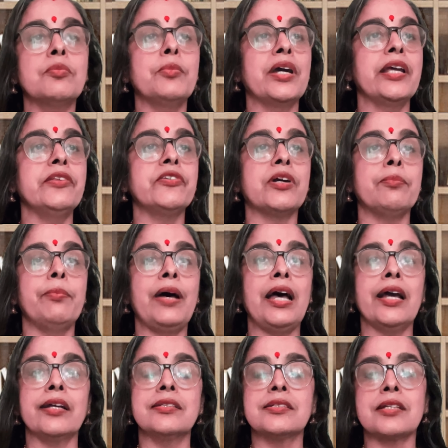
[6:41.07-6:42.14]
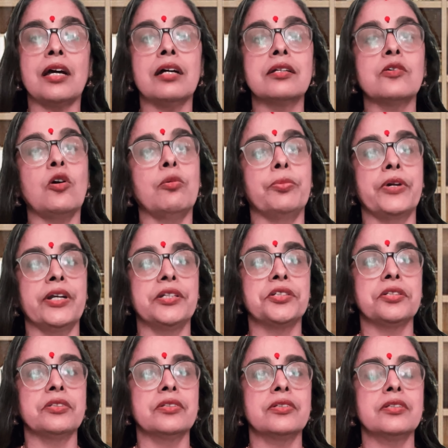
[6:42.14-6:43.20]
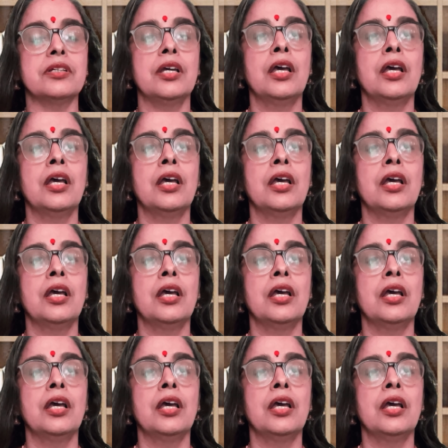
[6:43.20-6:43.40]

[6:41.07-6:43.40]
Mahindra Bank start operations?